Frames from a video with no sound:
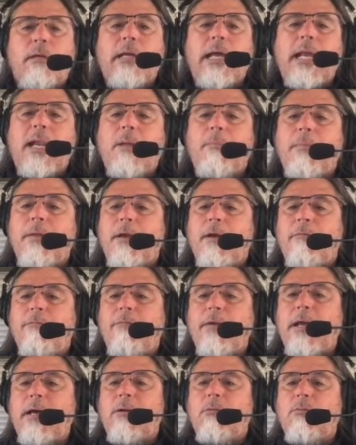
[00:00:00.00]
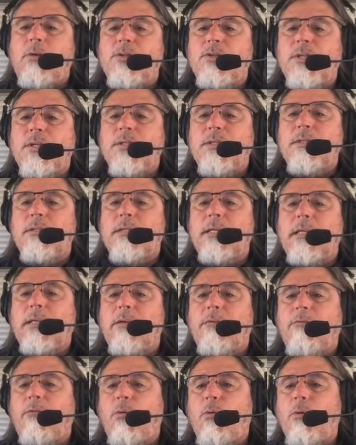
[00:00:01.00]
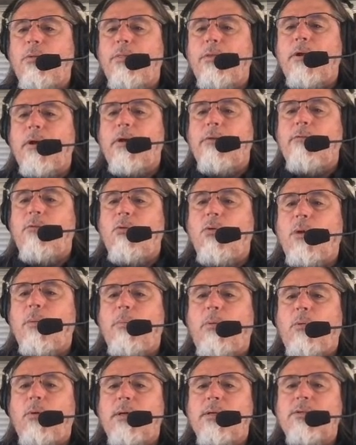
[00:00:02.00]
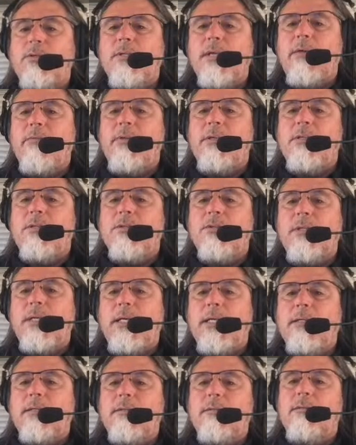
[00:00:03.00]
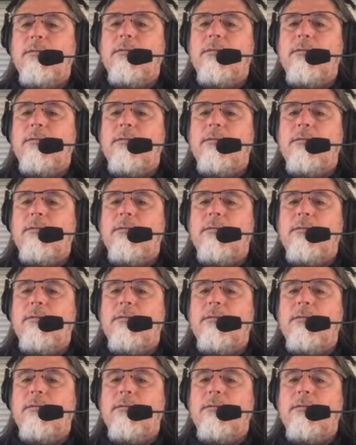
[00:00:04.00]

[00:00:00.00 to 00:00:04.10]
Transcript: got up there, found resistance at the 434.76